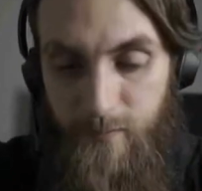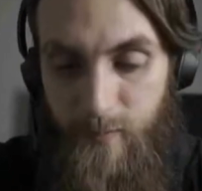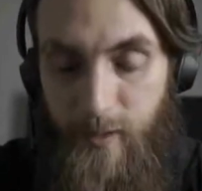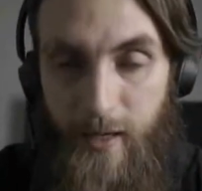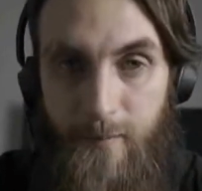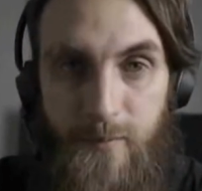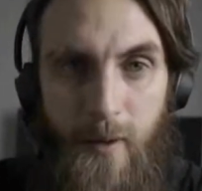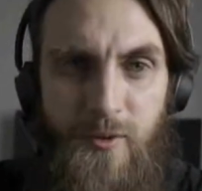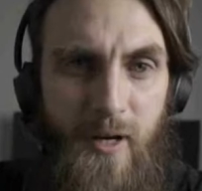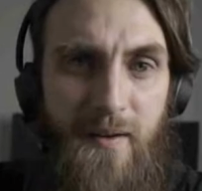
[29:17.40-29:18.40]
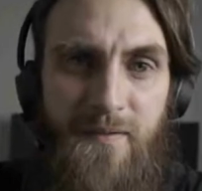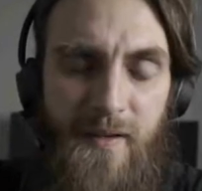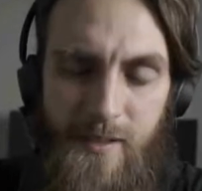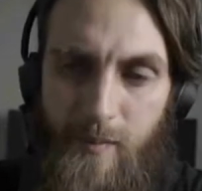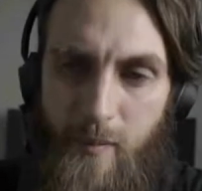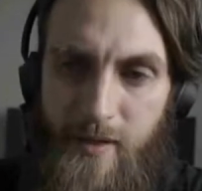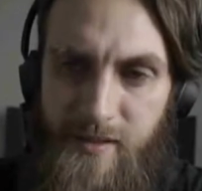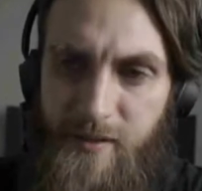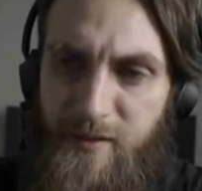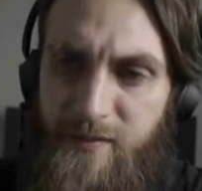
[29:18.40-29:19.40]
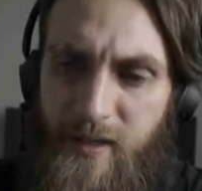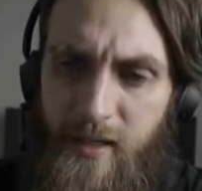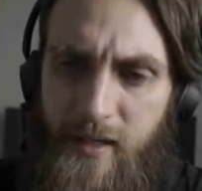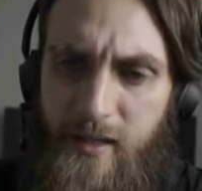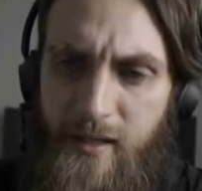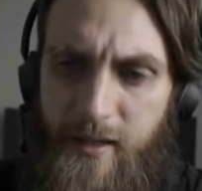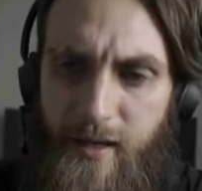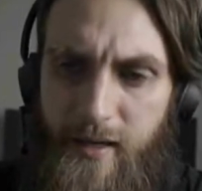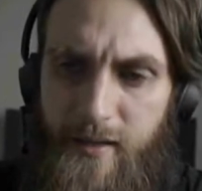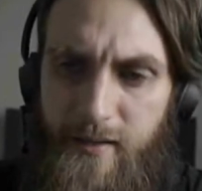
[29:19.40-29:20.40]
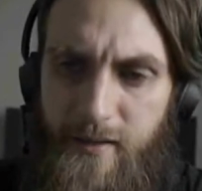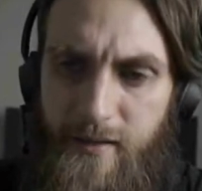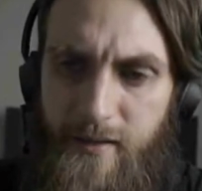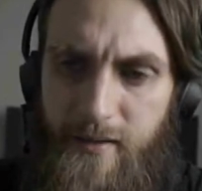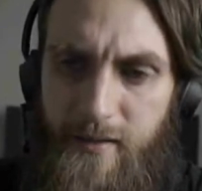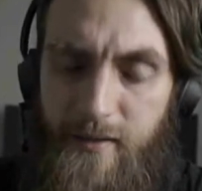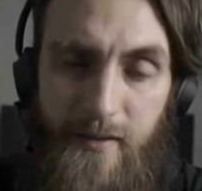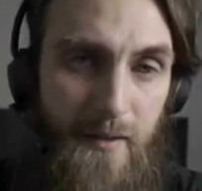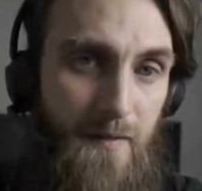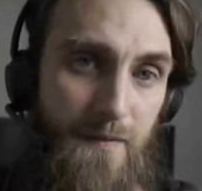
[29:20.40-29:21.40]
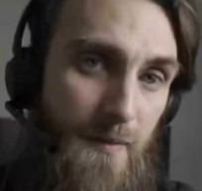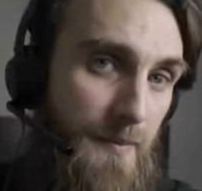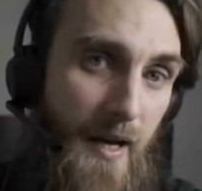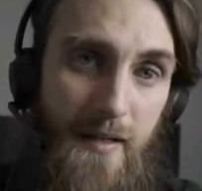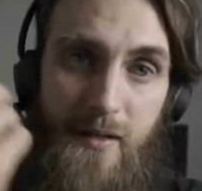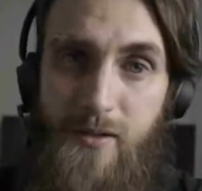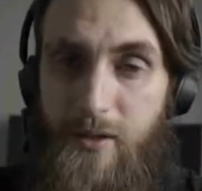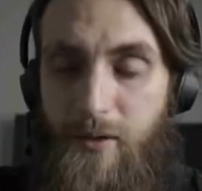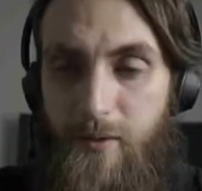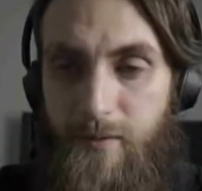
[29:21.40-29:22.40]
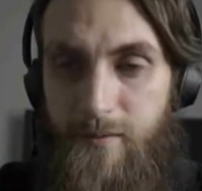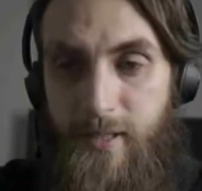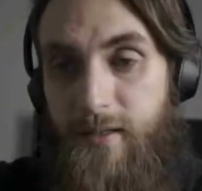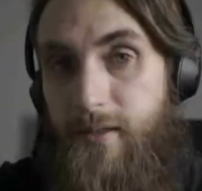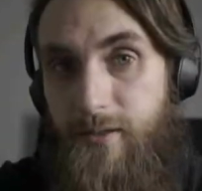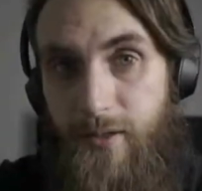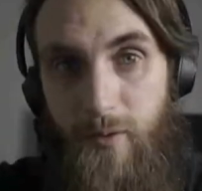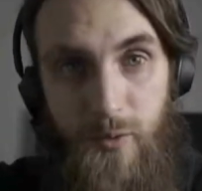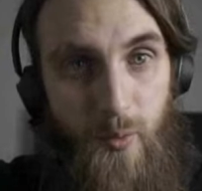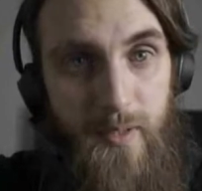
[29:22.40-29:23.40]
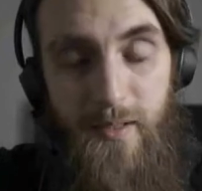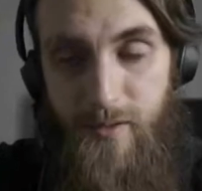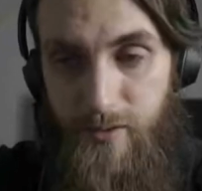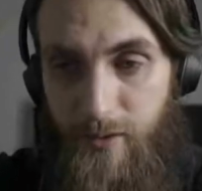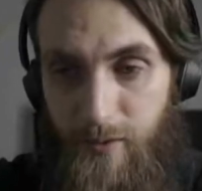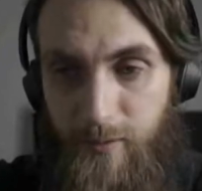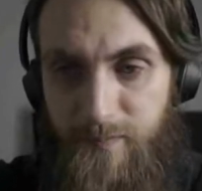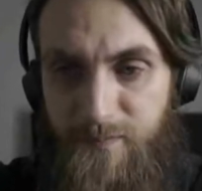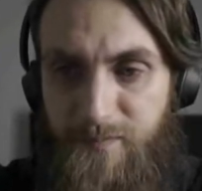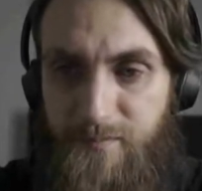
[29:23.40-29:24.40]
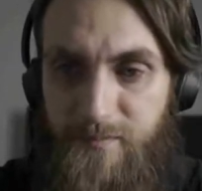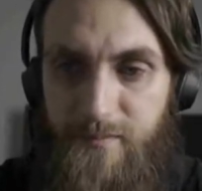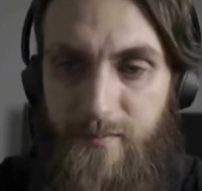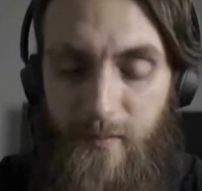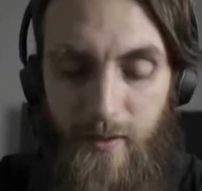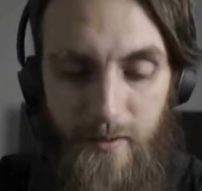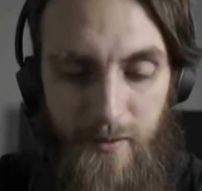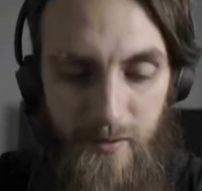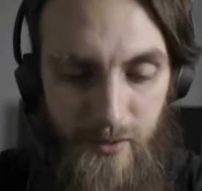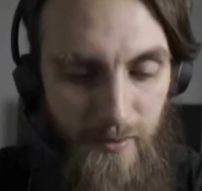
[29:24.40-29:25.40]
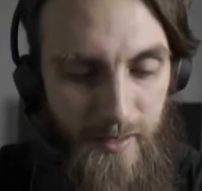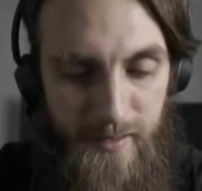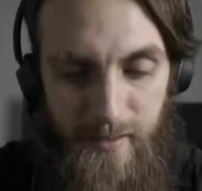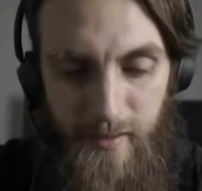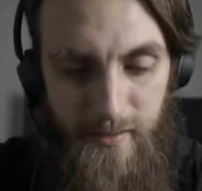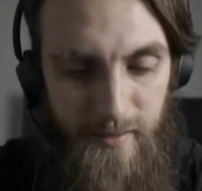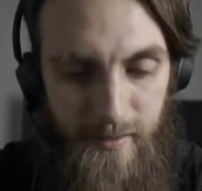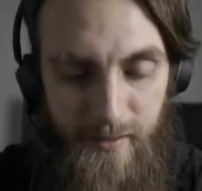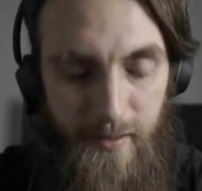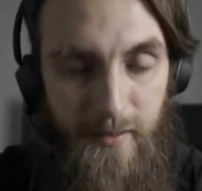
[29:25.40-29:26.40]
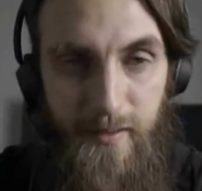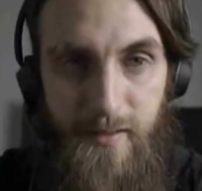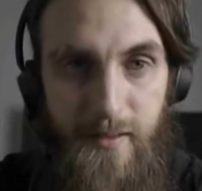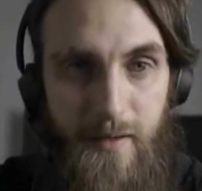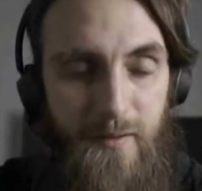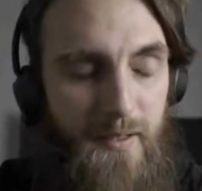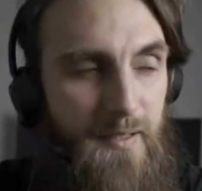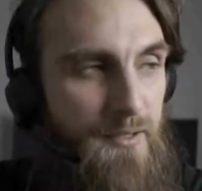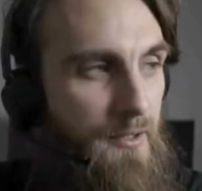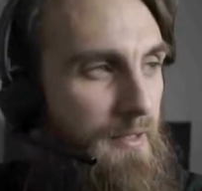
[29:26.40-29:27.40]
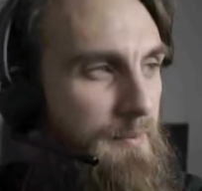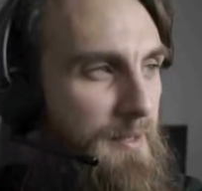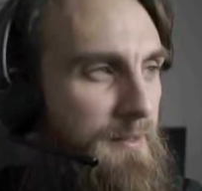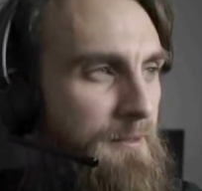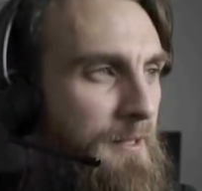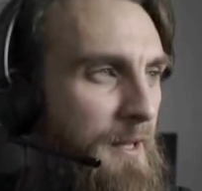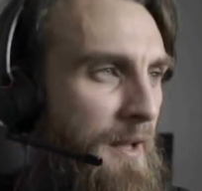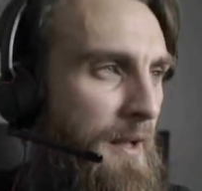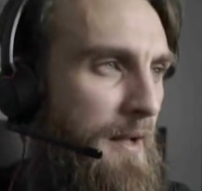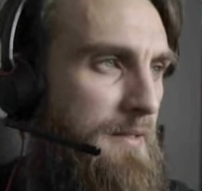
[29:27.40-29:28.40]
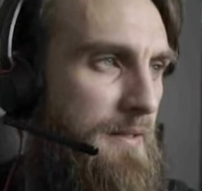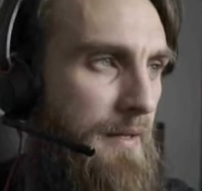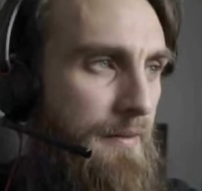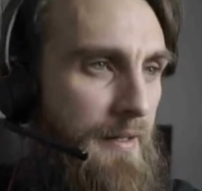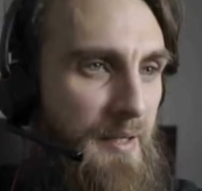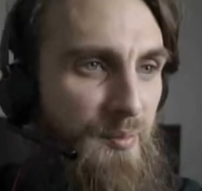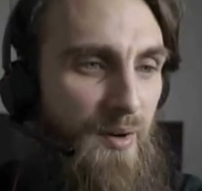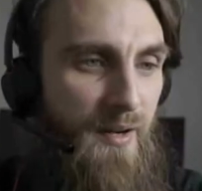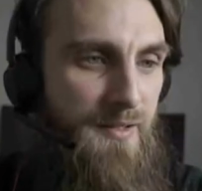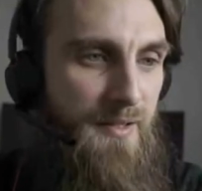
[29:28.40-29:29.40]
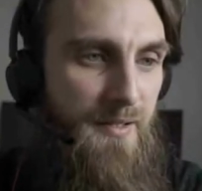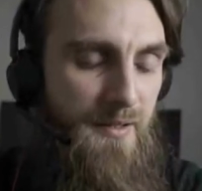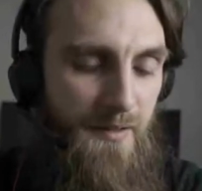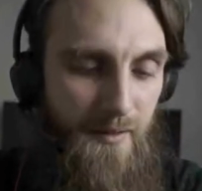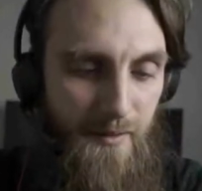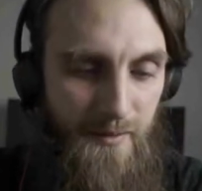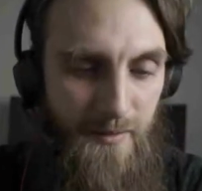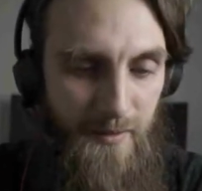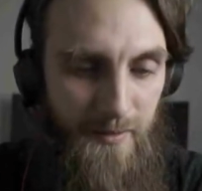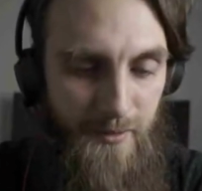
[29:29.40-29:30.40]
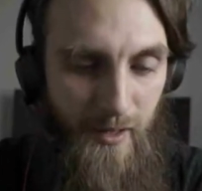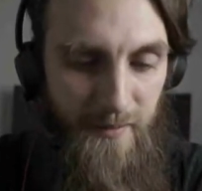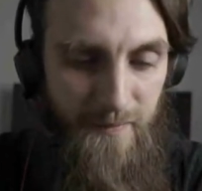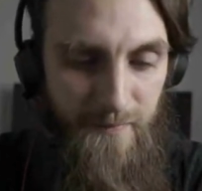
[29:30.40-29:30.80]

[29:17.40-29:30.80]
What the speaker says: that I'm trying to fix about myself that are from 9 years ago, 10 years ago, 20 years ago. So it's a never-ending journey, man. It's a never-ending process to try to